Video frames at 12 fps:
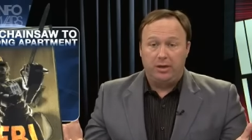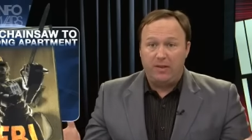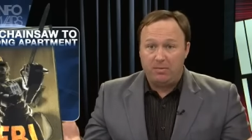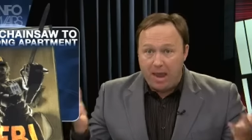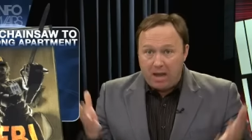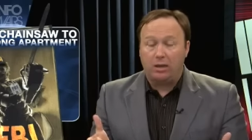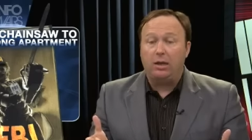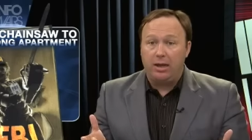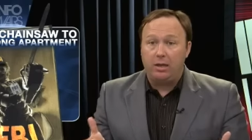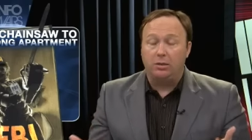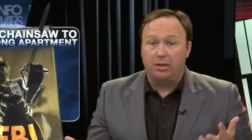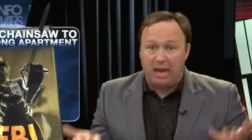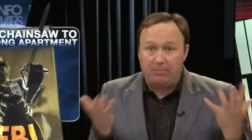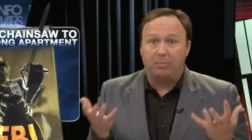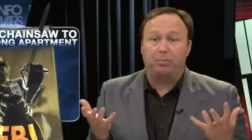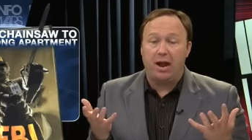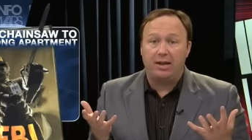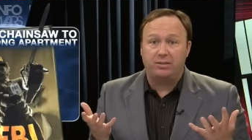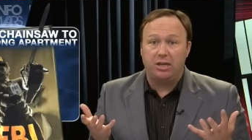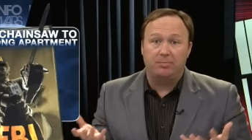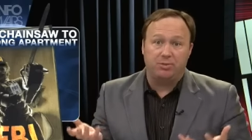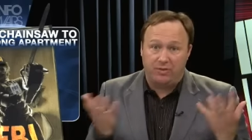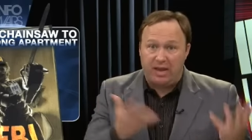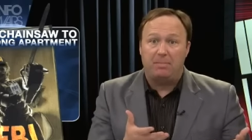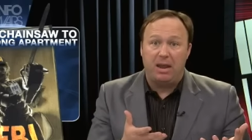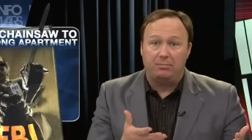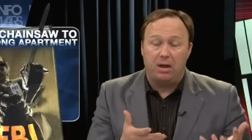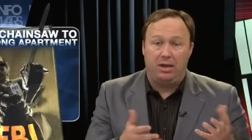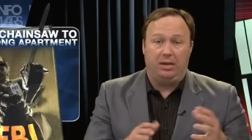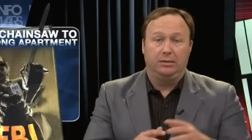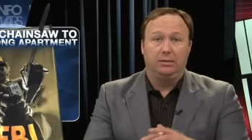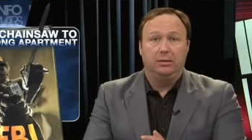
And they make it illegal to keep the price up so they make money.